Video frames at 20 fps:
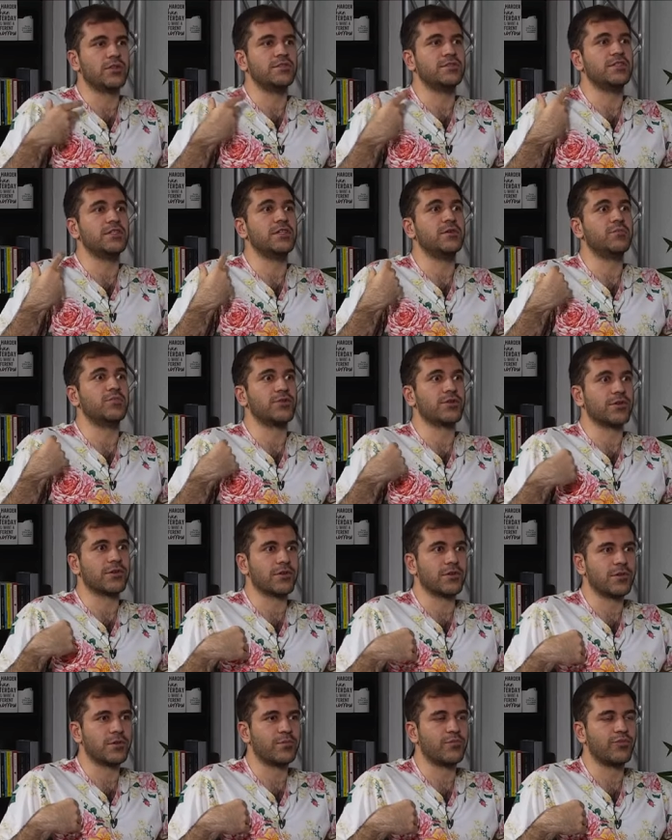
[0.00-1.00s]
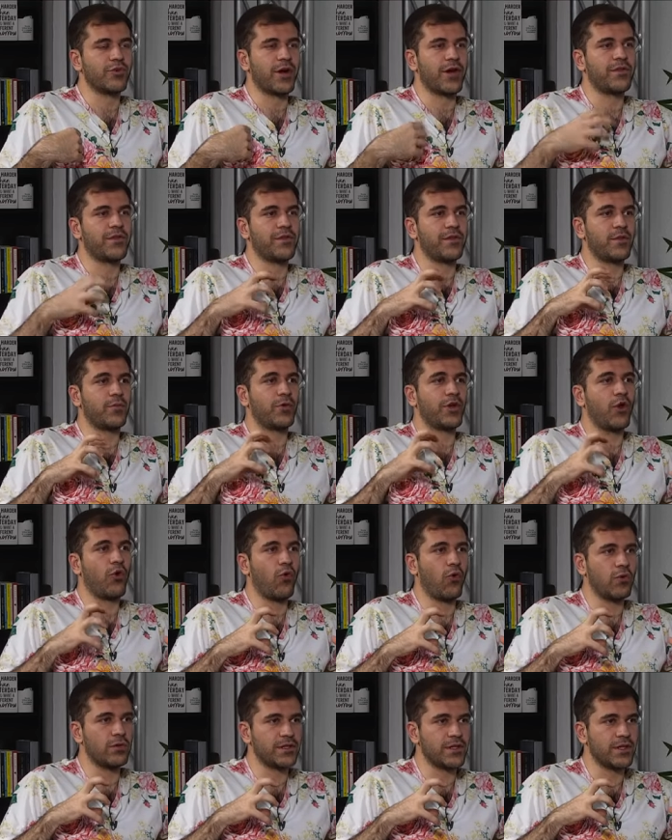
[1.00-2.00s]
deeper breath and then we
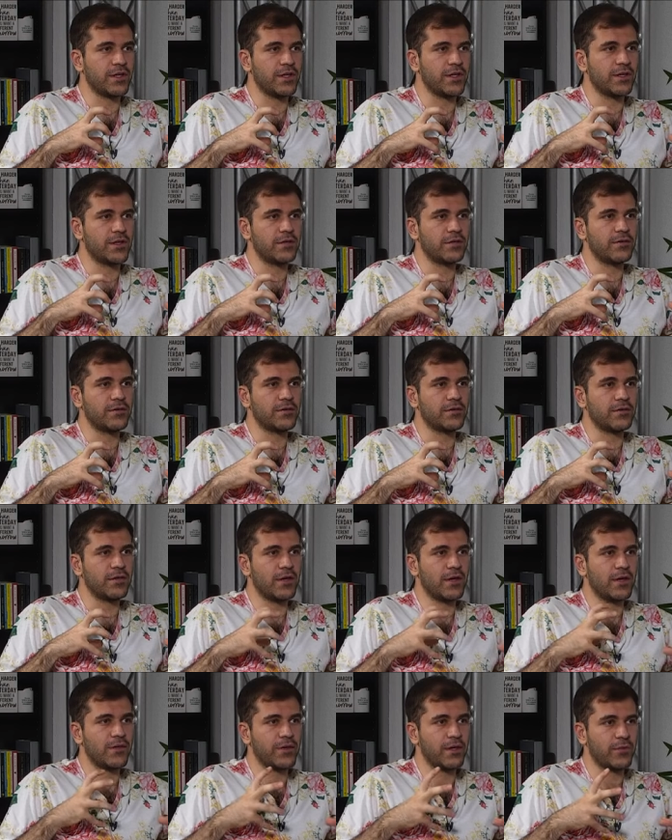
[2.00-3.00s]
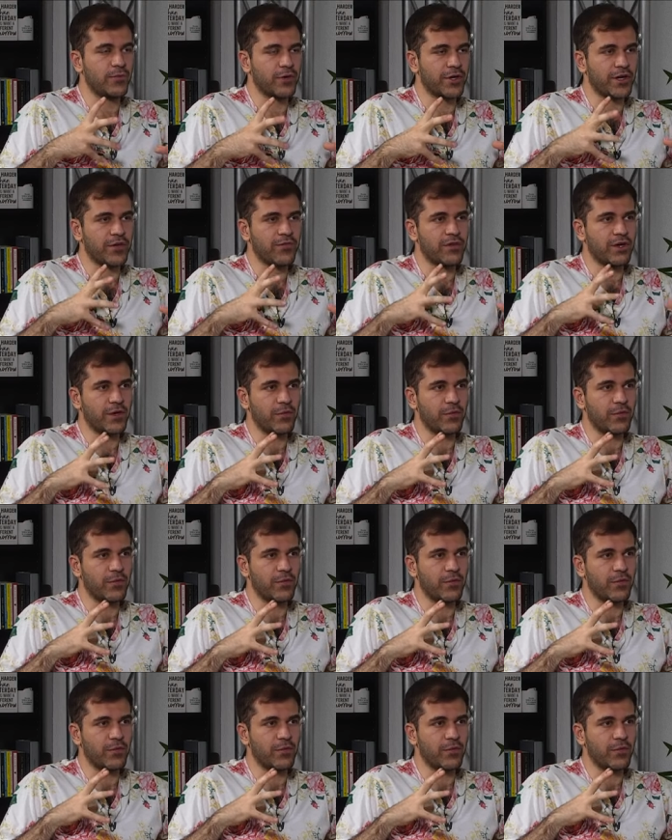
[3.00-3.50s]
hold it in yes. and then we're giving it